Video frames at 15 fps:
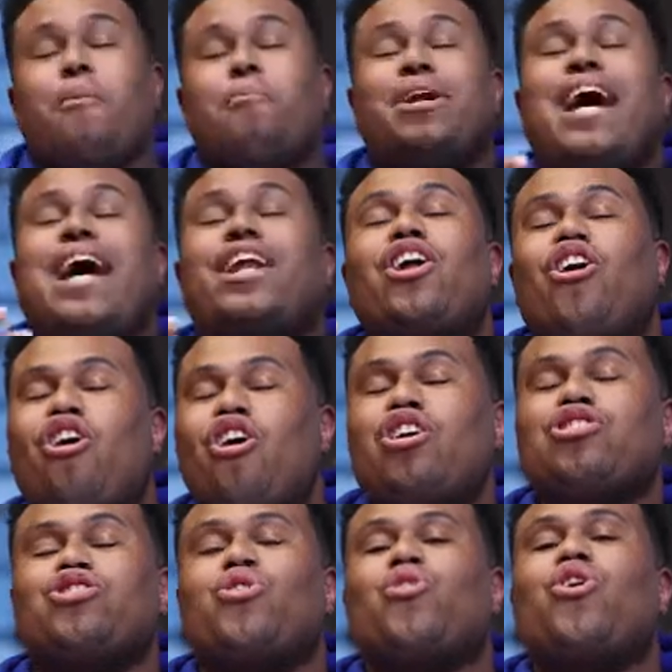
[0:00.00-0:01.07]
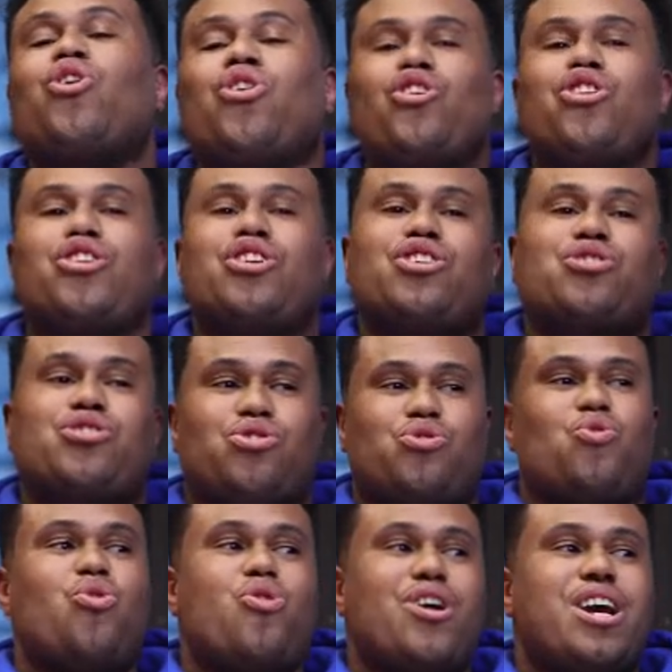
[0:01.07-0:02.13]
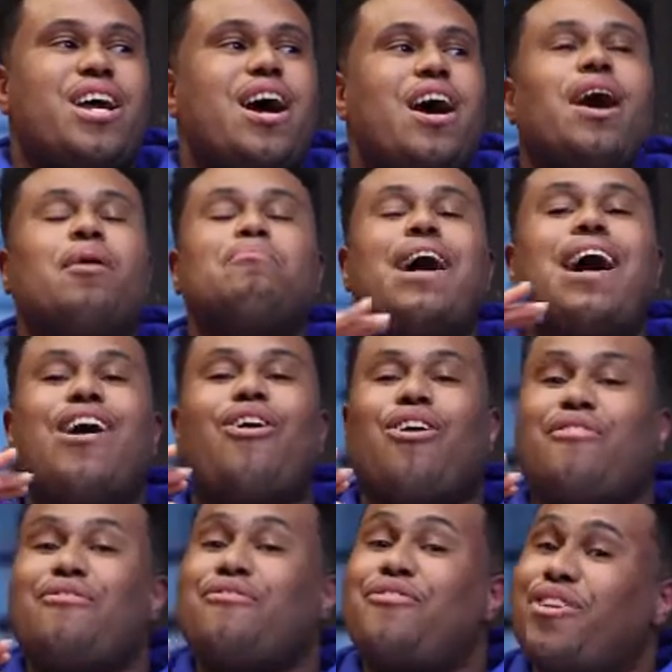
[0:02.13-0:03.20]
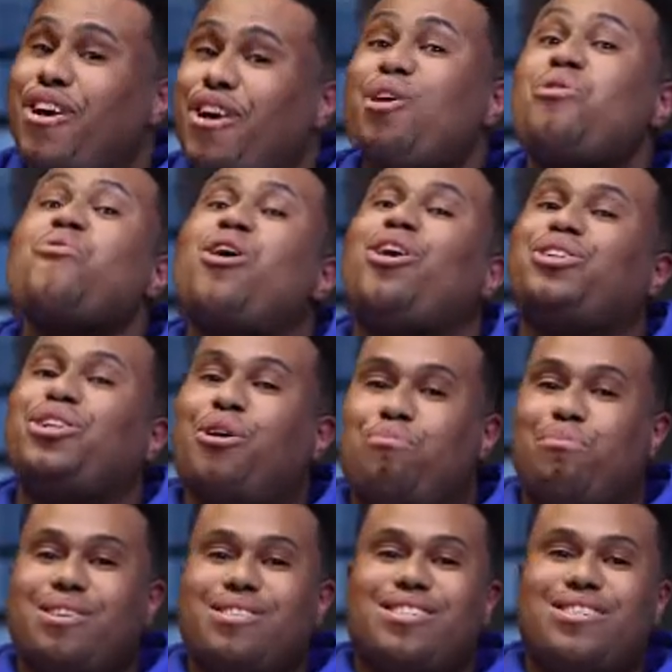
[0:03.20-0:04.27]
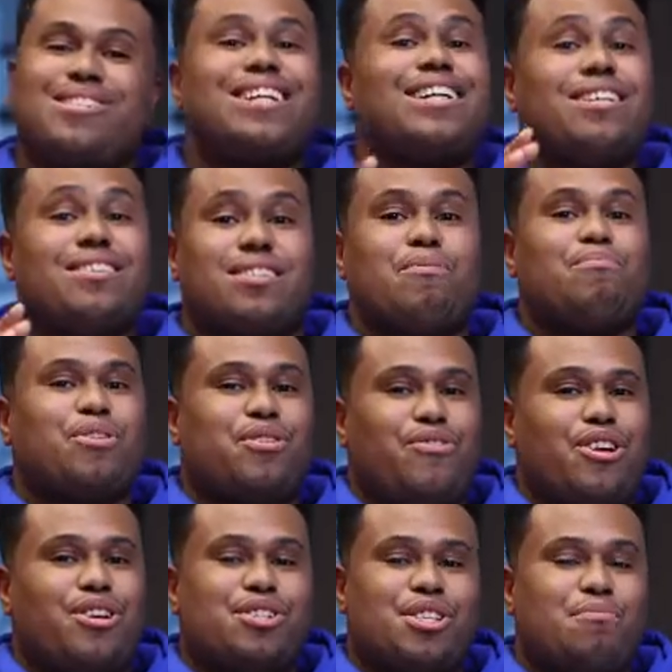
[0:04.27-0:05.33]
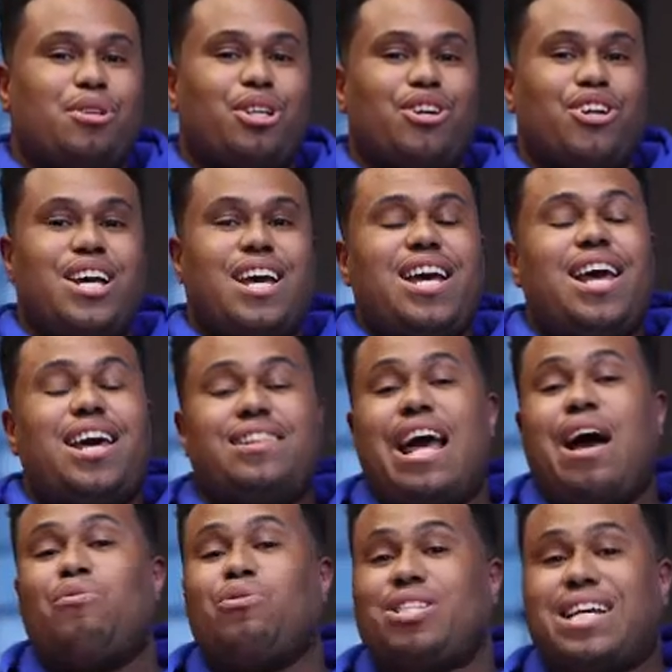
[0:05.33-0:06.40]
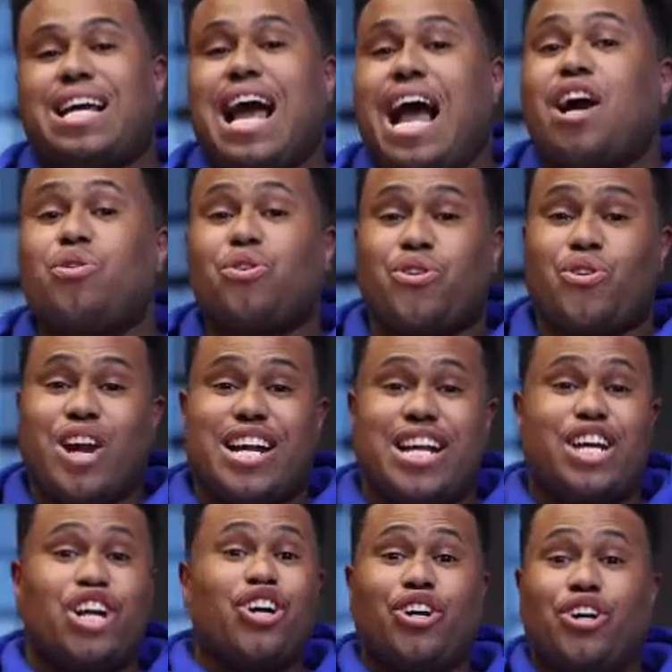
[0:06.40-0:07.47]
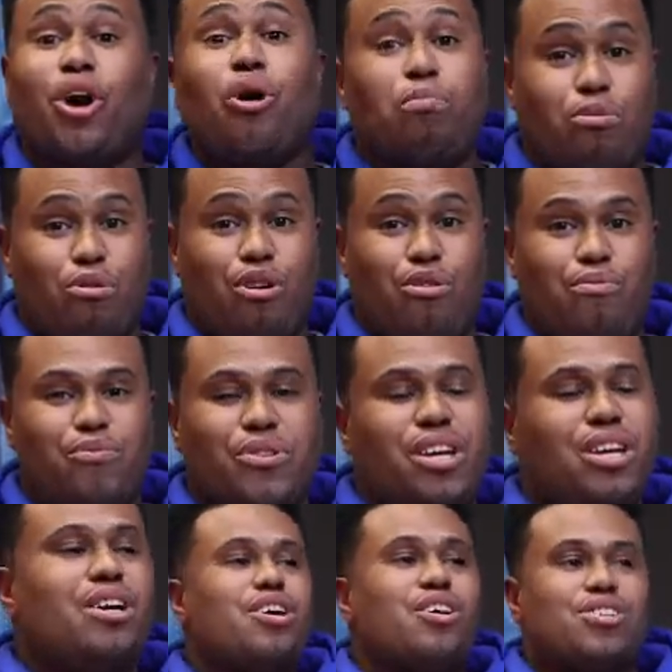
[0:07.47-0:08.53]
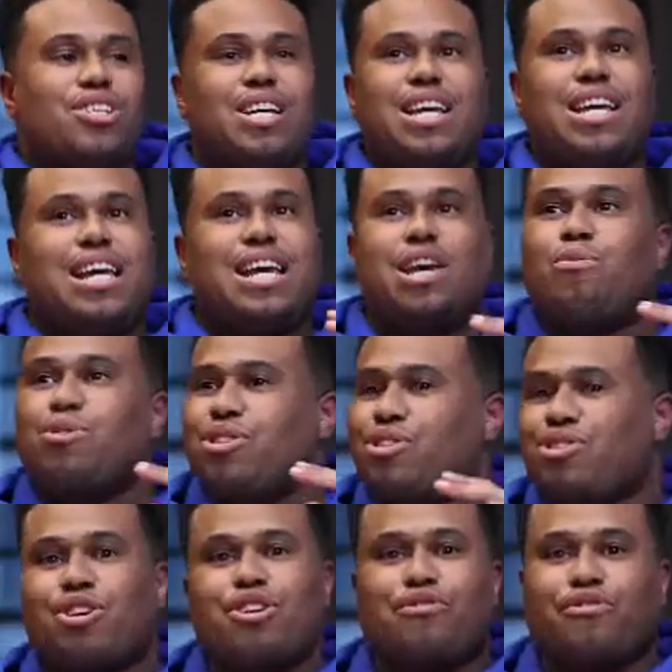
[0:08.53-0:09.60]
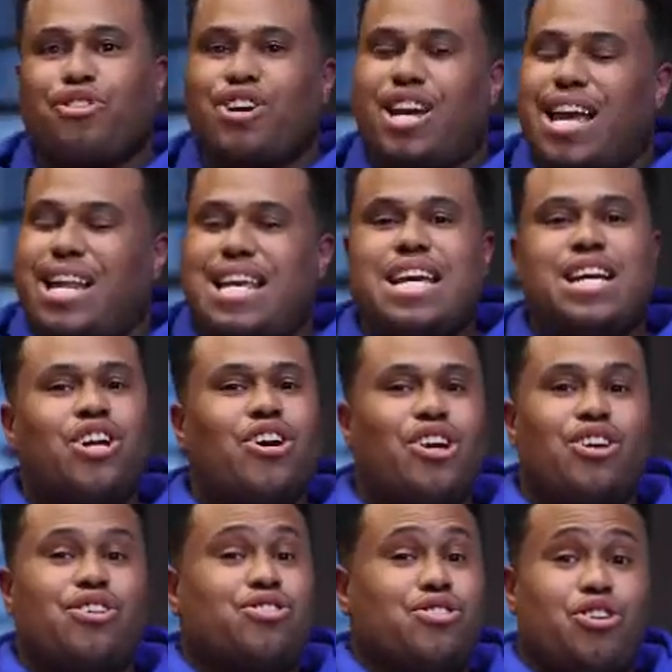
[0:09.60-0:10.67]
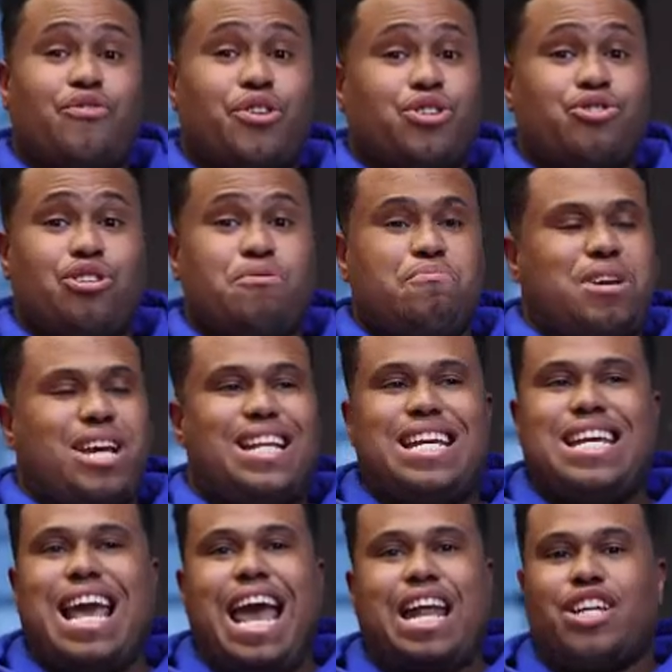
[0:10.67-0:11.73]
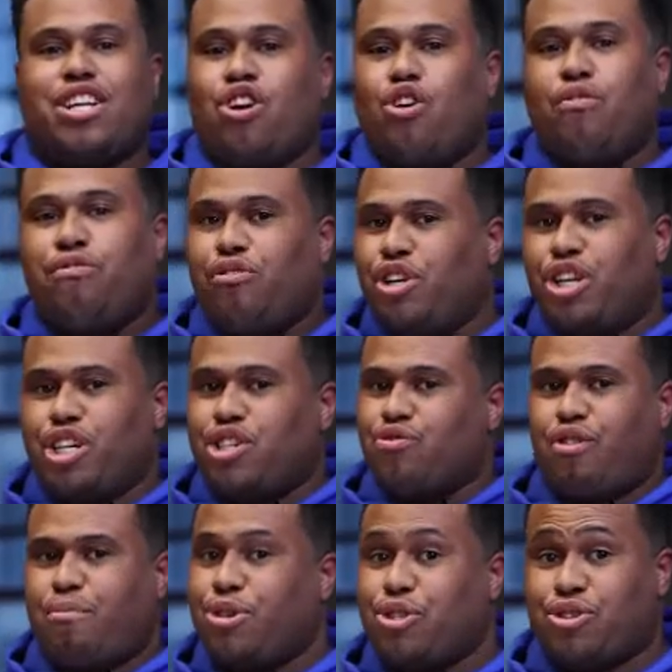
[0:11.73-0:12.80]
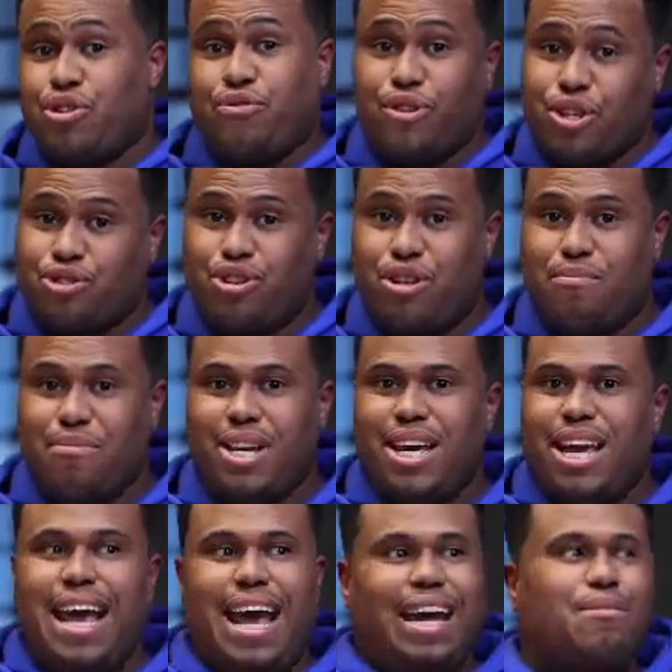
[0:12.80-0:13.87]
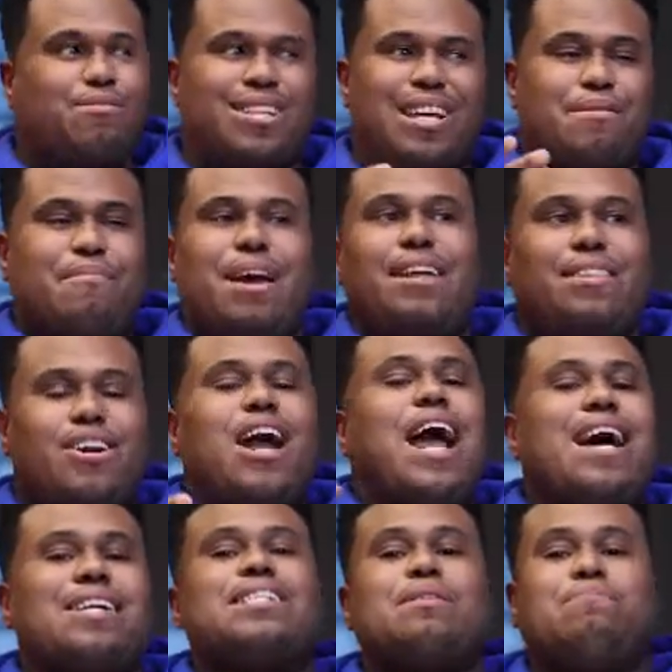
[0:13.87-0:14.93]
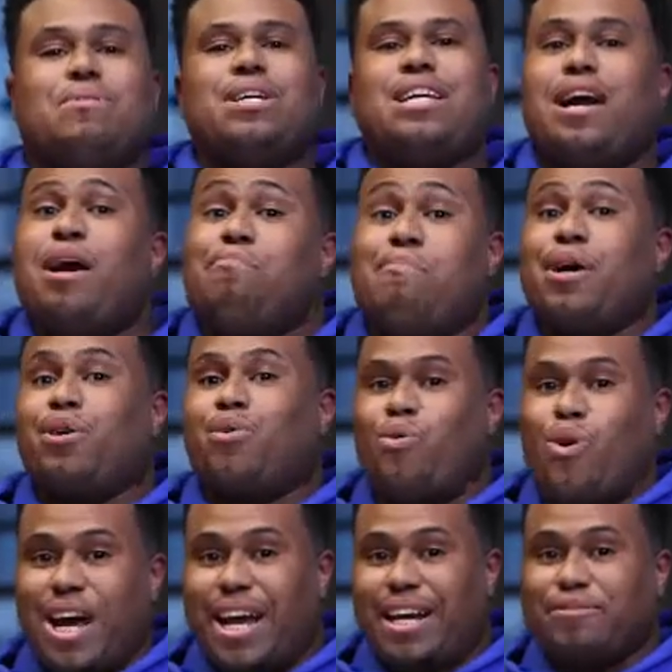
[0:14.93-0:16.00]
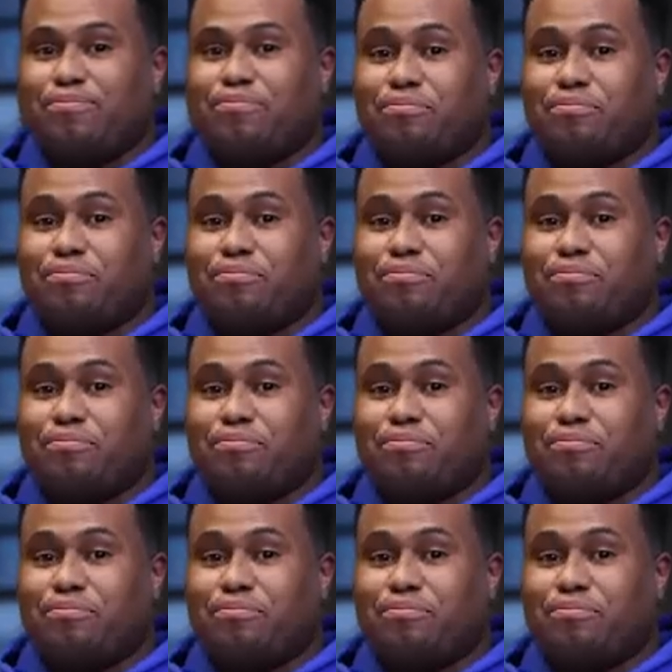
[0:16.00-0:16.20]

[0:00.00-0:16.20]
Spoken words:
But I had also heard a story about a very well-known business that did something very similar. And that was the guy who created GoPro. See, he was a surfer and he had gone on a surfing trip and he had no footage from his surfing trip. And he was like, man, there has to be a better way.